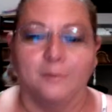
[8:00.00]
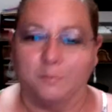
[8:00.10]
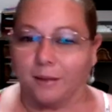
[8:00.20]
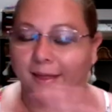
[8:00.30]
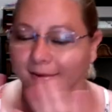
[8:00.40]

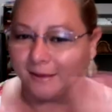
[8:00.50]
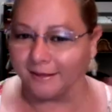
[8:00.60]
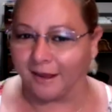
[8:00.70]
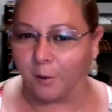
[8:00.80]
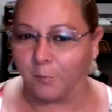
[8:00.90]
But
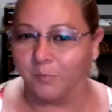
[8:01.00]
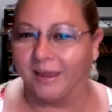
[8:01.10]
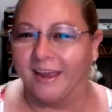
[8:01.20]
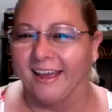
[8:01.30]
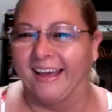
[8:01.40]
anyhow,
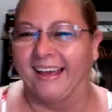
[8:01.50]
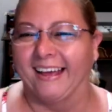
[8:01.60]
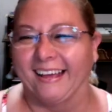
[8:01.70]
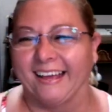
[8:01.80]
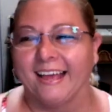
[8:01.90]

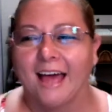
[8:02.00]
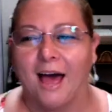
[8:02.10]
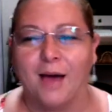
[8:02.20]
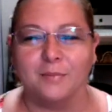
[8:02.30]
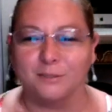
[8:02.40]

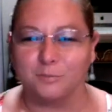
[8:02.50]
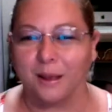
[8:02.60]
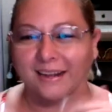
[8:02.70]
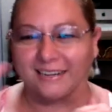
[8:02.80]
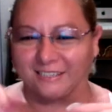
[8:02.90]
I'm
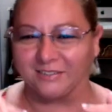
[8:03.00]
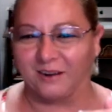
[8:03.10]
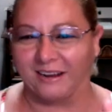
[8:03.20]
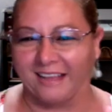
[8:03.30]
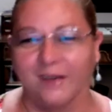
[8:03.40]
Spanglishing
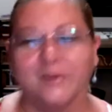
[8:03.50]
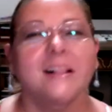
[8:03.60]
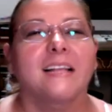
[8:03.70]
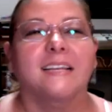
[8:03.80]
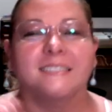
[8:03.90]
right now.
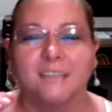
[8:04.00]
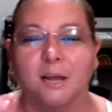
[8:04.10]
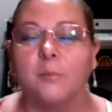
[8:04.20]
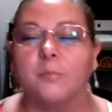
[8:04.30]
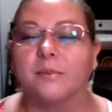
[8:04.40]

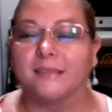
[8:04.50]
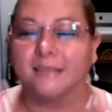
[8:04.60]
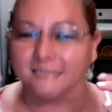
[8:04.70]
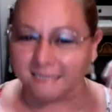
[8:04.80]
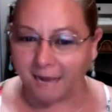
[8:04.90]
So
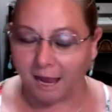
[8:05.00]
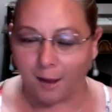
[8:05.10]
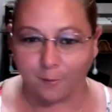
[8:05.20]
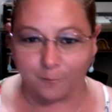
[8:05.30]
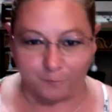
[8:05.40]
this is
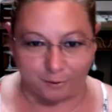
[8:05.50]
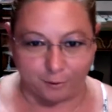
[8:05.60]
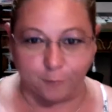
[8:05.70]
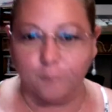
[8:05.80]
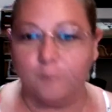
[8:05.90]
how
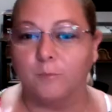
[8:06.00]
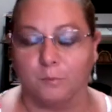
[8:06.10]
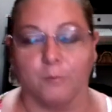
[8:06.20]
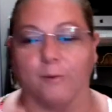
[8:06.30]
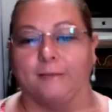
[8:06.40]
you
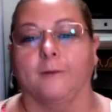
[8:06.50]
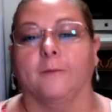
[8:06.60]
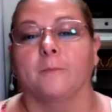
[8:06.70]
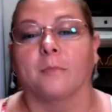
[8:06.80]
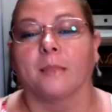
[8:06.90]
do it.
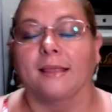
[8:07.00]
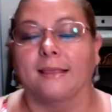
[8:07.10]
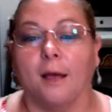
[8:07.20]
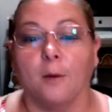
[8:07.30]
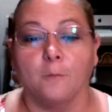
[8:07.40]

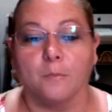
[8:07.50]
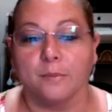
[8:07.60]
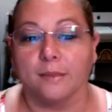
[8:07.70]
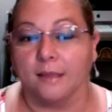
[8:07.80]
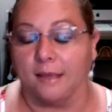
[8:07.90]
Now,
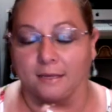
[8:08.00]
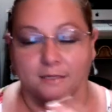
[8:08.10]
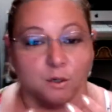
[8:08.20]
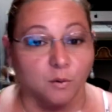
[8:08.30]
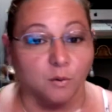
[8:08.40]

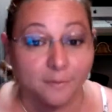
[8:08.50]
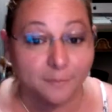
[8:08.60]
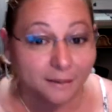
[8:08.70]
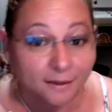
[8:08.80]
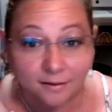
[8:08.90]
it's only
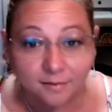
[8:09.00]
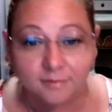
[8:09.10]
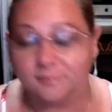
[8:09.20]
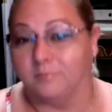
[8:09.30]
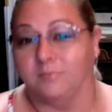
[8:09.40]
me,
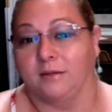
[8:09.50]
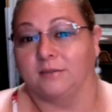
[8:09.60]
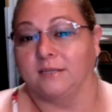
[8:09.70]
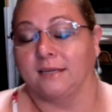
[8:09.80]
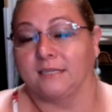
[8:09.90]

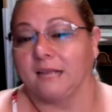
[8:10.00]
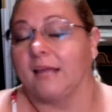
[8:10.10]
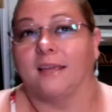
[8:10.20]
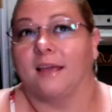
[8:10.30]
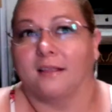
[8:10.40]
because I
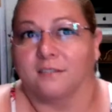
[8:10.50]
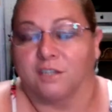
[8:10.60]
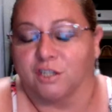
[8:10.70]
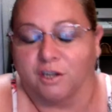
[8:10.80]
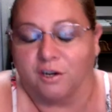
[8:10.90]
study
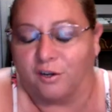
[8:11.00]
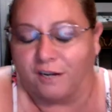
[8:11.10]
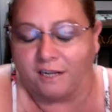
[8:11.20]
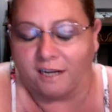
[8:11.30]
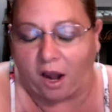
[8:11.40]

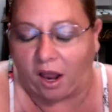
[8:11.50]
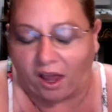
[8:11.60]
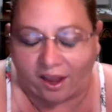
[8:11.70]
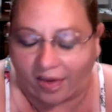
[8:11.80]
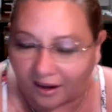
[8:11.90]

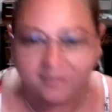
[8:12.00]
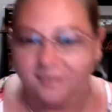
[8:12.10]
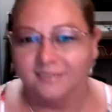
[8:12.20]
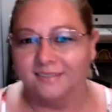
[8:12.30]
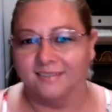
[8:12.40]
angelology
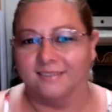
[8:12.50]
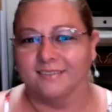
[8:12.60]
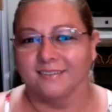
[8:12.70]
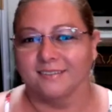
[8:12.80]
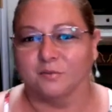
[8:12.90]

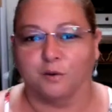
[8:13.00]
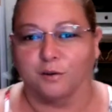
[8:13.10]
for